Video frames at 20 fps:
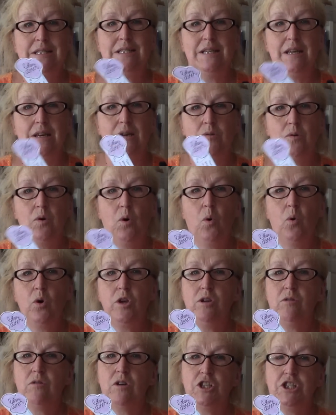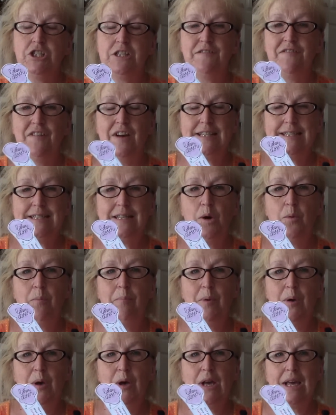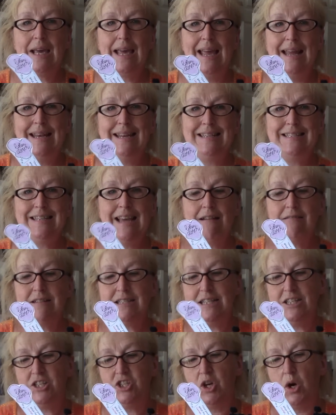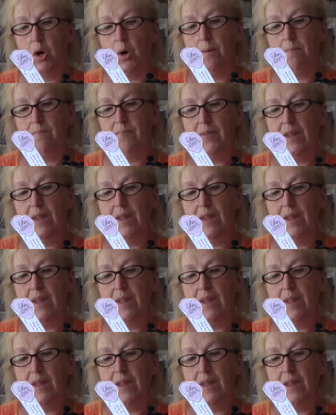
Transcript: to, or you could just find an old book in a charity shop,